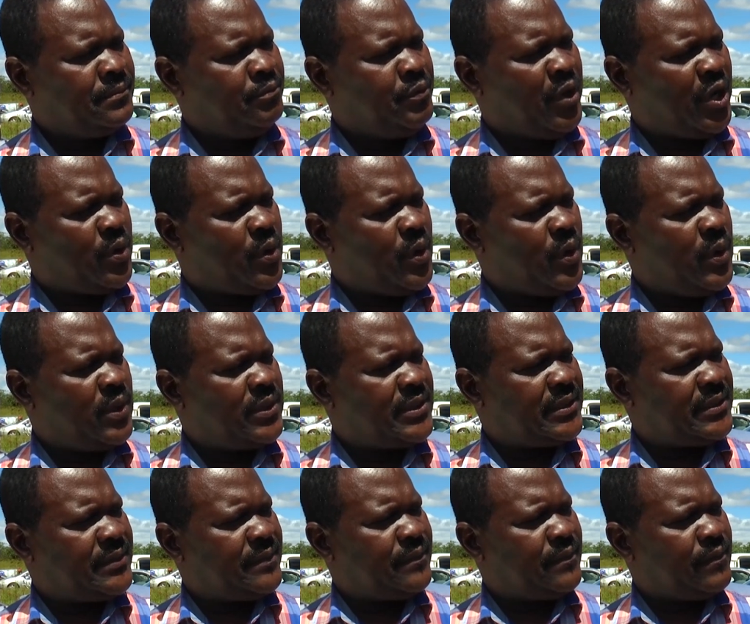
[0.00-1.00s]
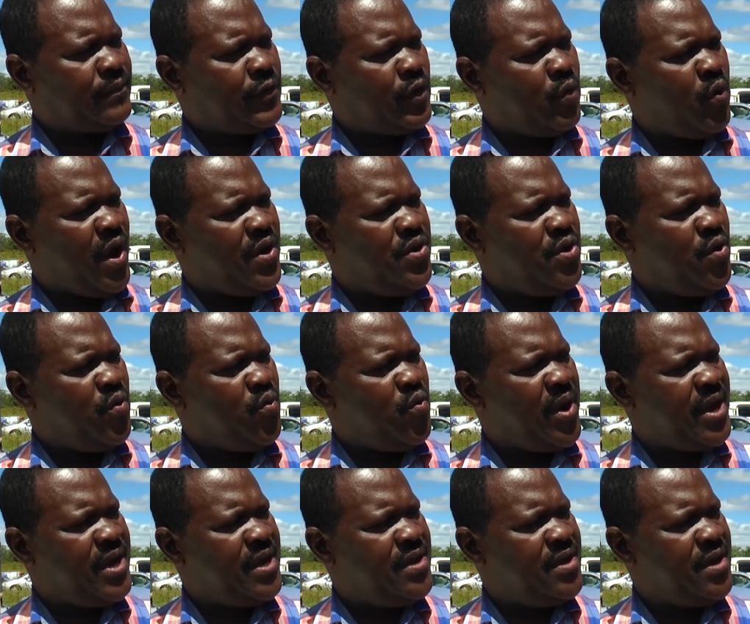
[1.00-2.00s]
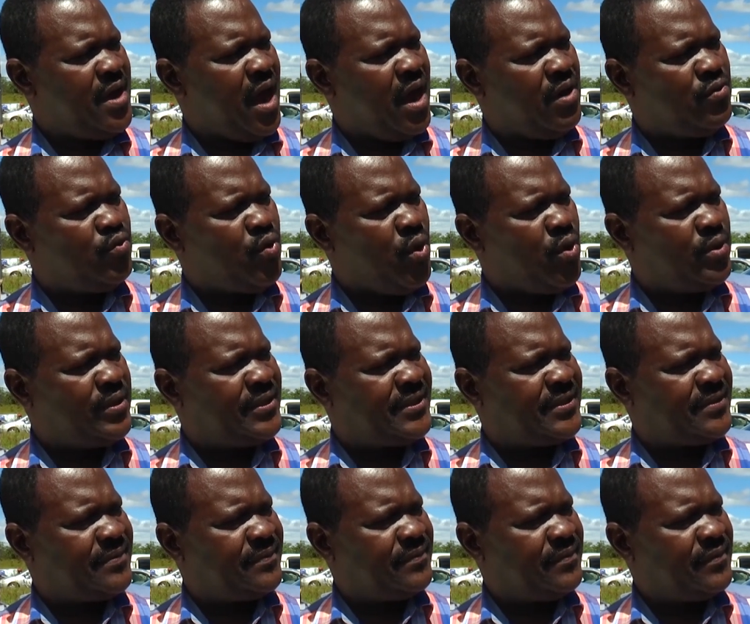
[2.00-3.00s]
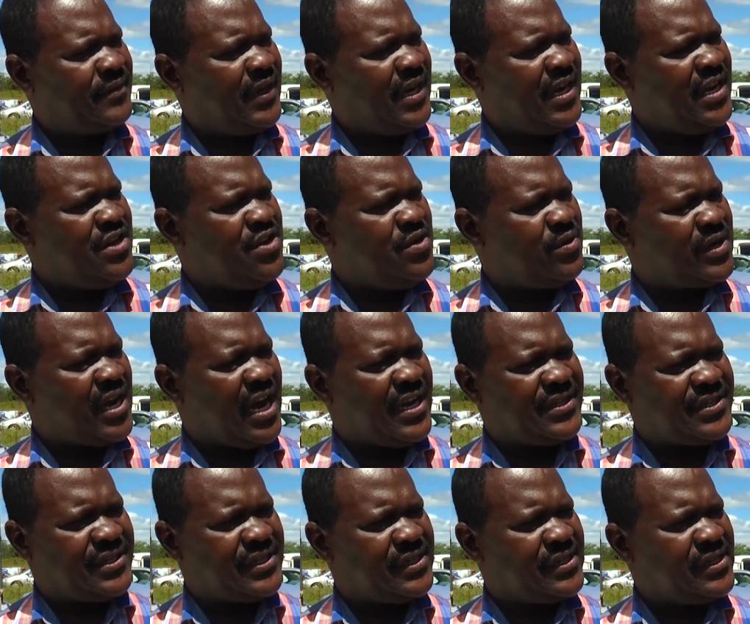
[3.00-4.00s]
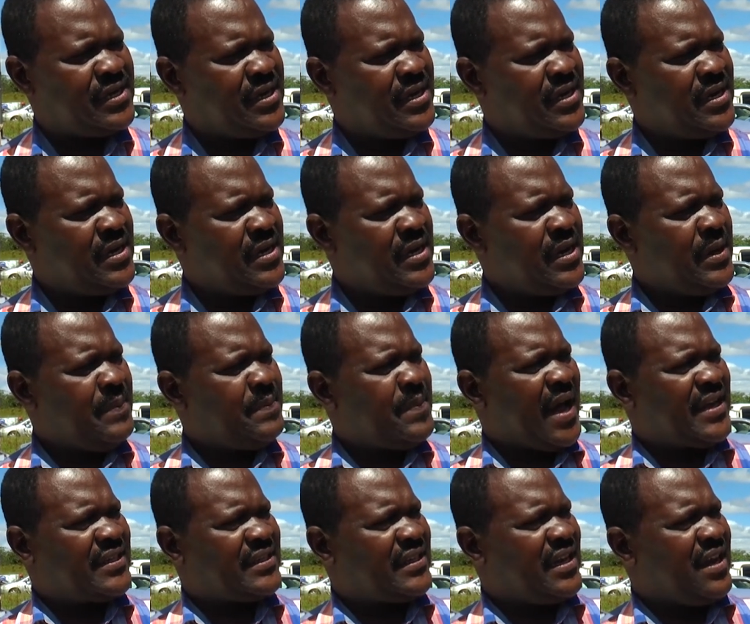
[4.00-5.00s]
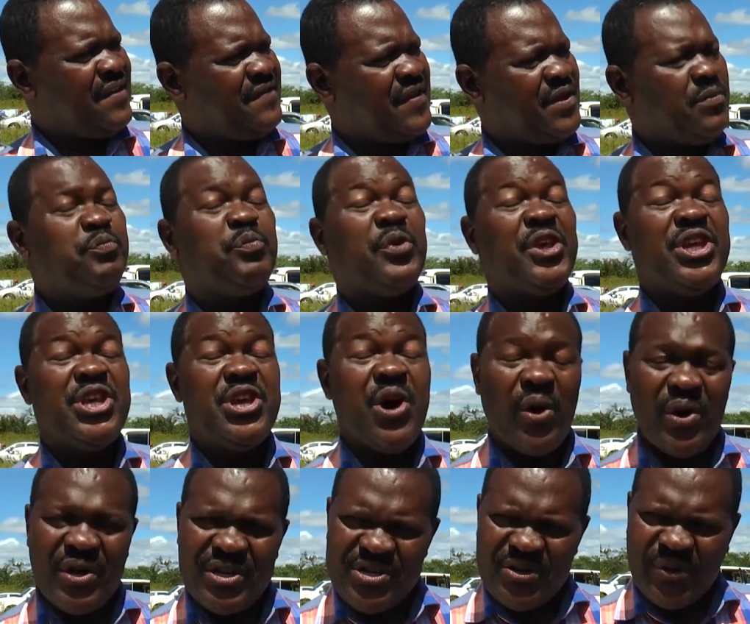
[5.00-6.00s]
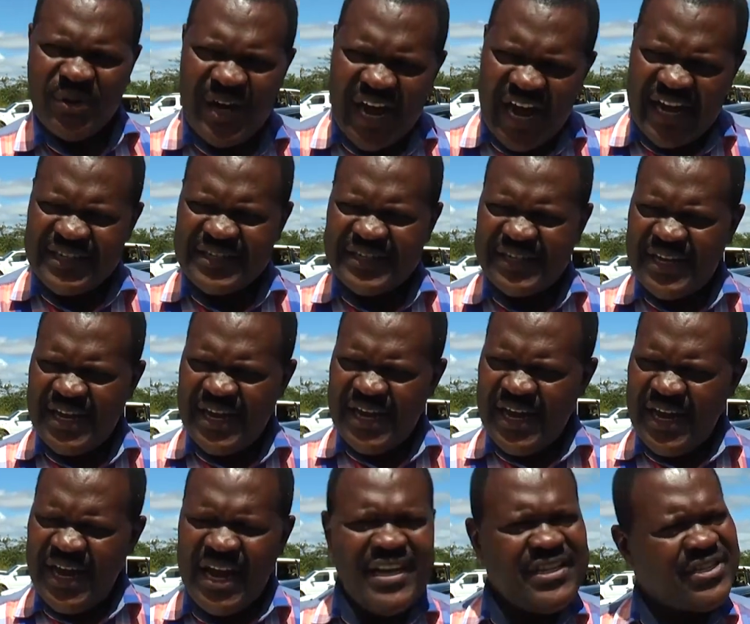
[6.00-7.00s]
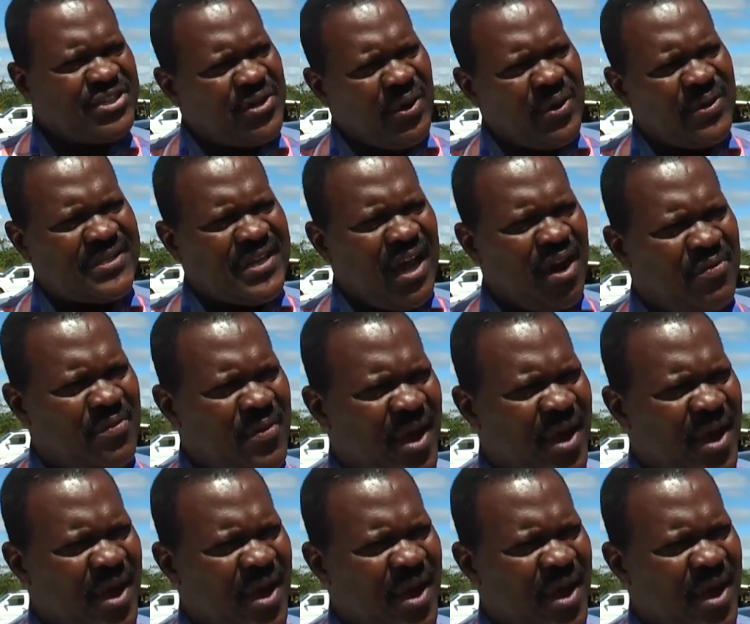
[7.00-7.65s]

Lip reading: Because when you win awards in your country, but even beyond your country, it shows how